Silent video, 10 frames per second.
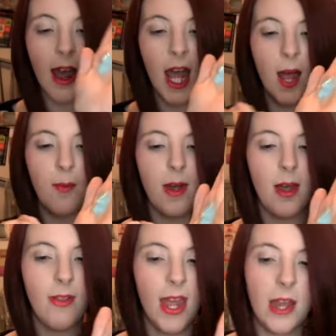and
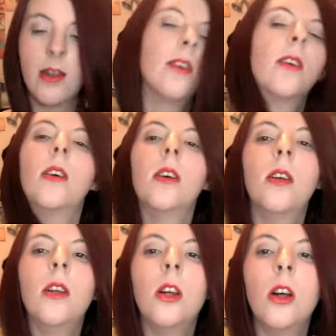then
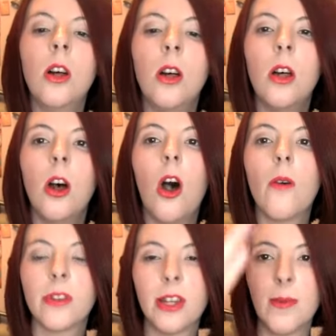
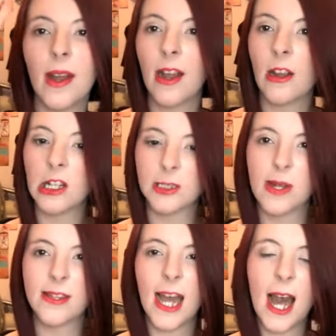obviously my hair has to
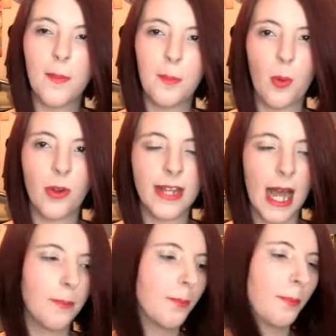be damp with
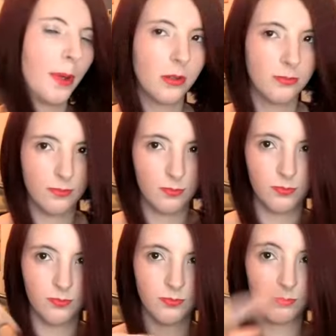damp
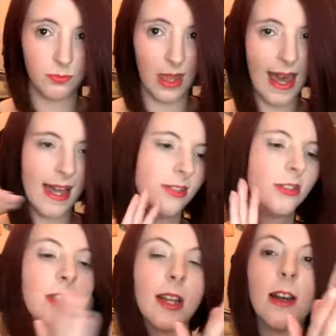
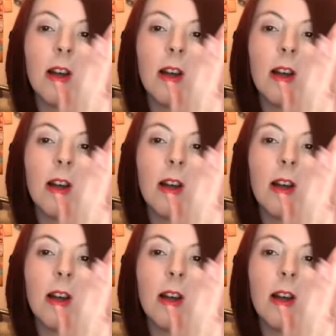hands,